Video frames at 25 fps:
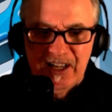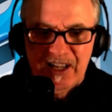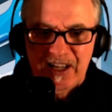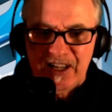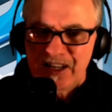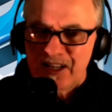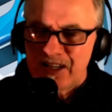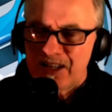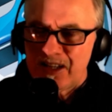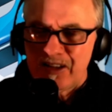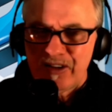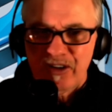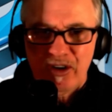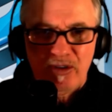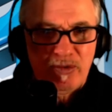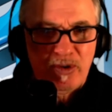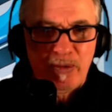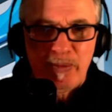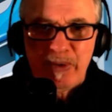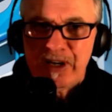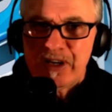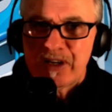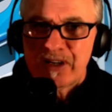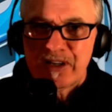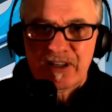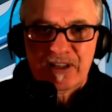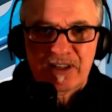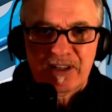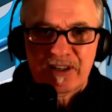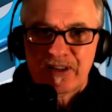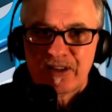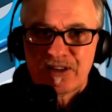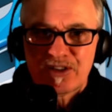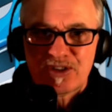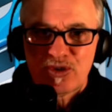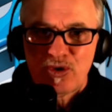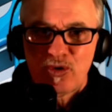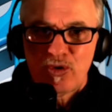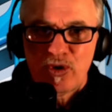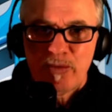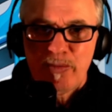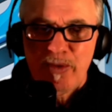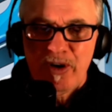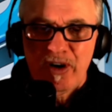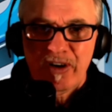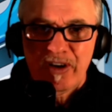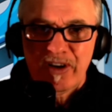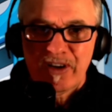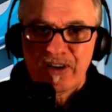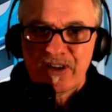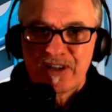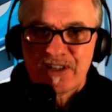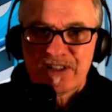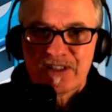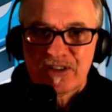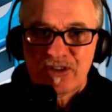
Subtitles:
I mean, the story behind this,